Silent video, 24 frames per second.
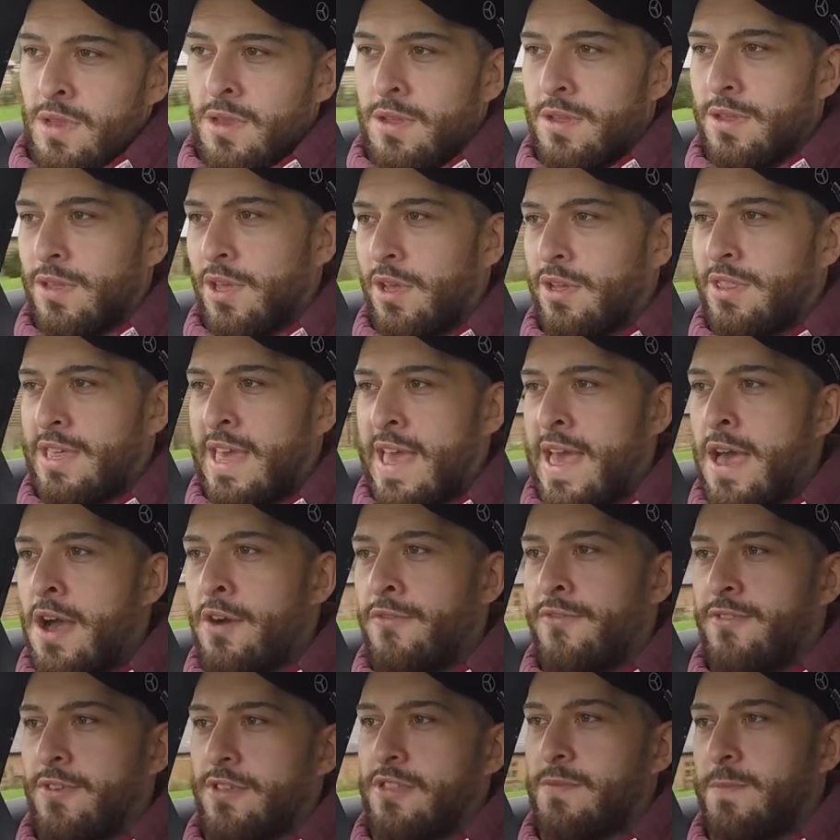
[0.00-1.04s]
Go to
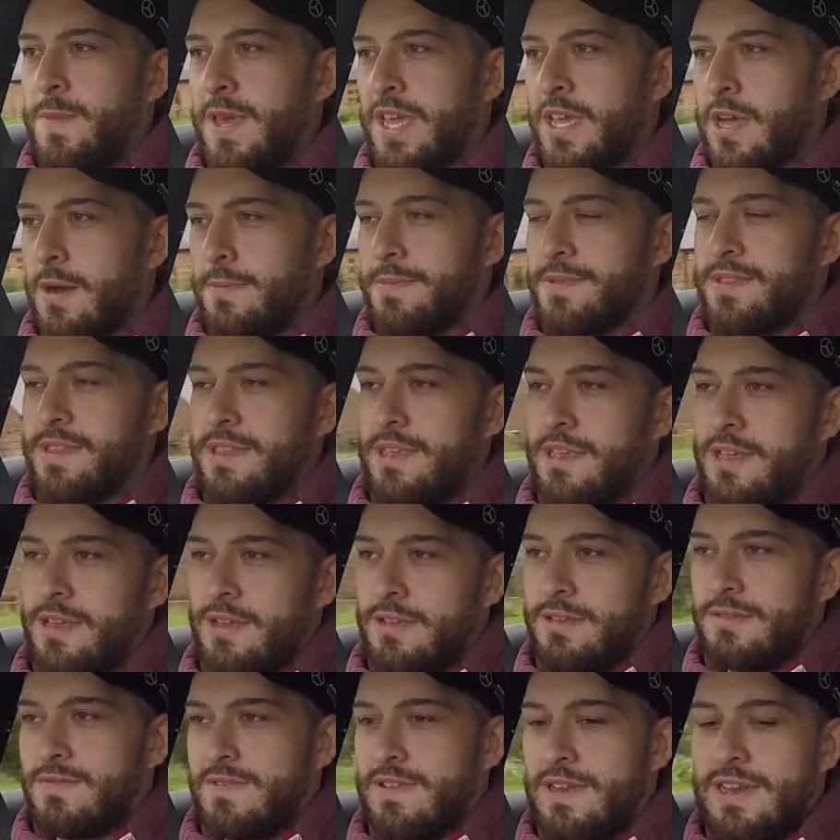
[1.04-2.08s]
Halfords, pick up the
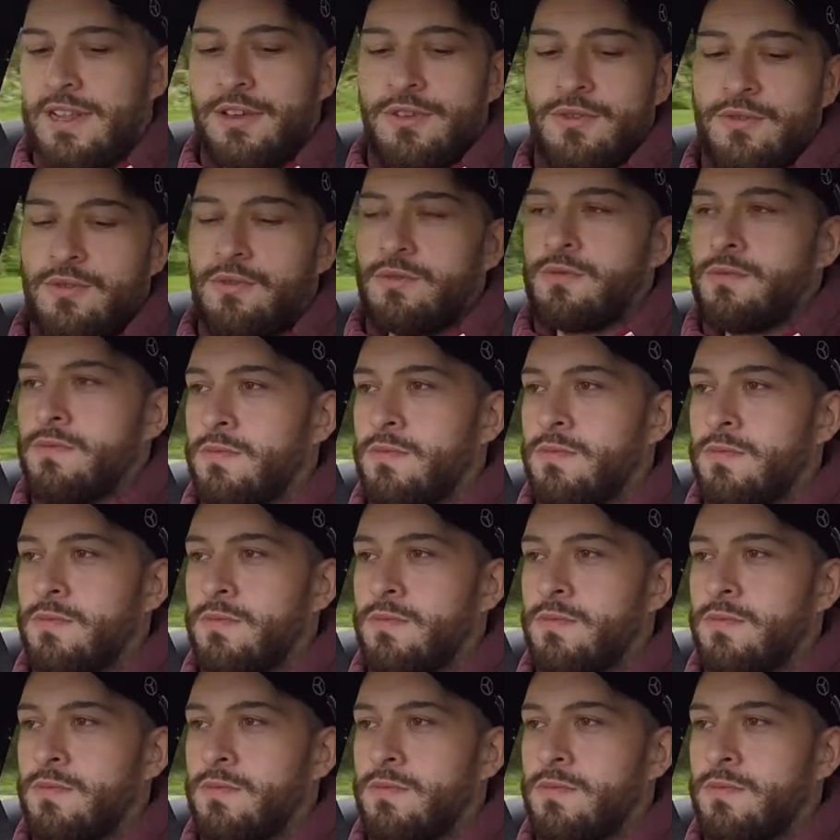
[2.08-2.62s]
little